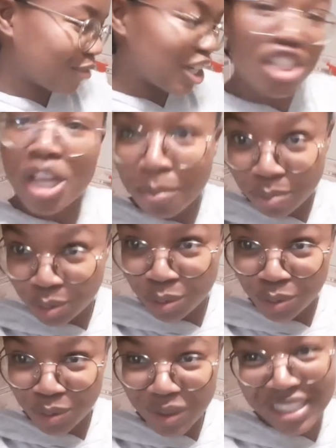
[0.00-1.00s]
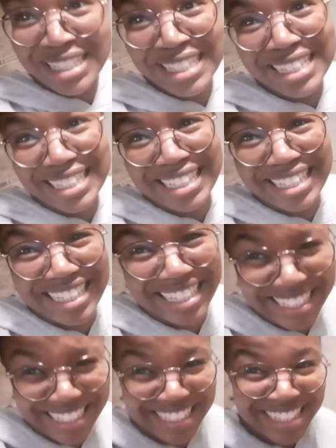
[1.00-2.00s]
shampoo.
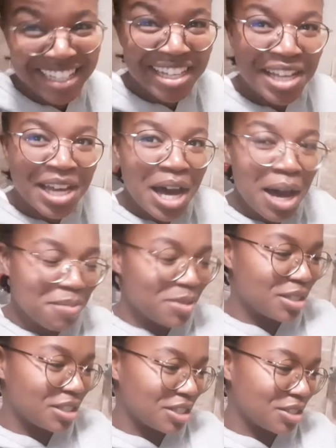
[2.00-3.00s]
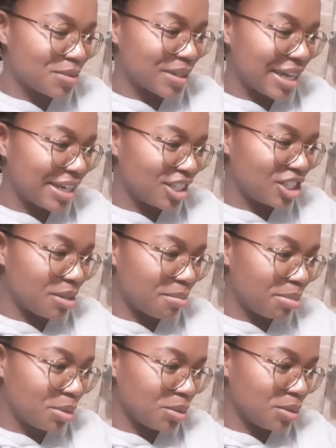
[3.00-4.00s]
I'm using this organic
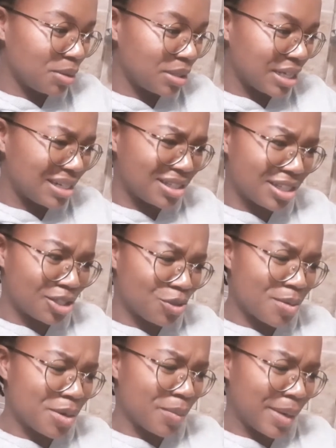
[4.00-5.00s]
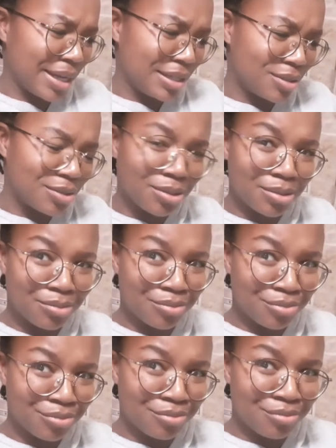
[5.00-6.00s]
shampoos and it's a 2-in-1. So
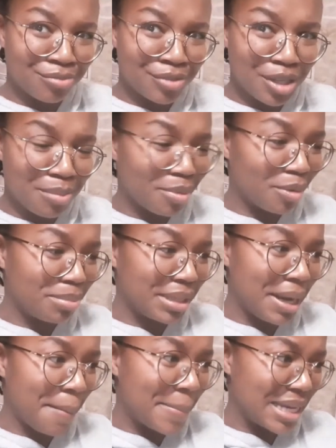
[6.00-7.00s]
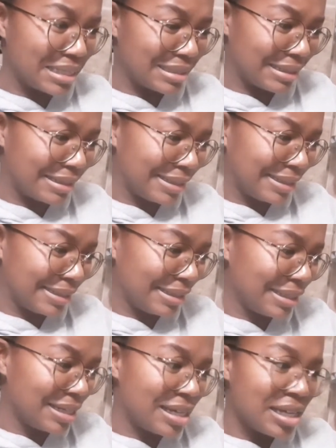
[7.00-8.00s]
kipopile
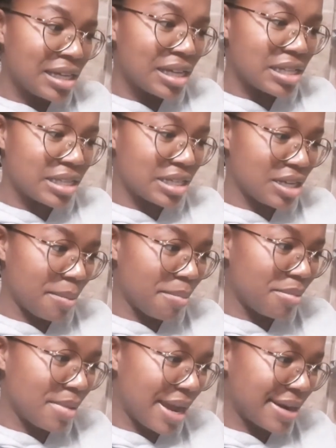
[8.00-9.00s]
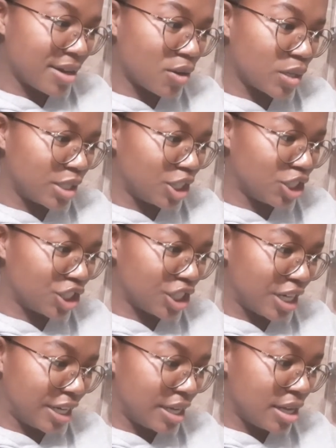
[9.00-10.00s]
basically. It's a shampoo and a
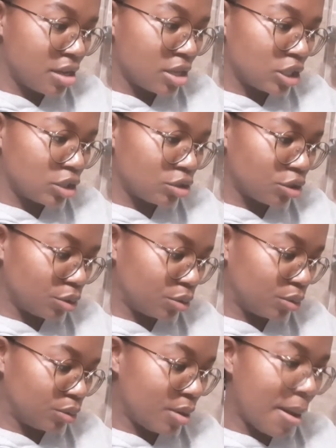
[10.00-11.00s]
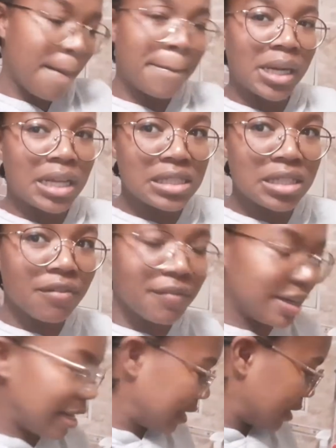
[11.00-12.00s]
conditioner. So but I still feel
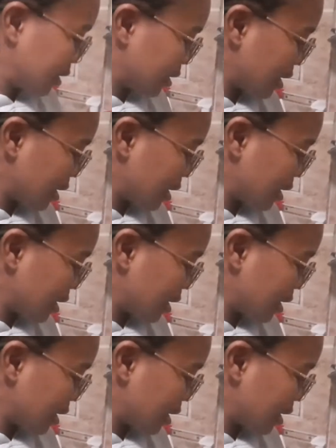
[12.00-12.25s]
like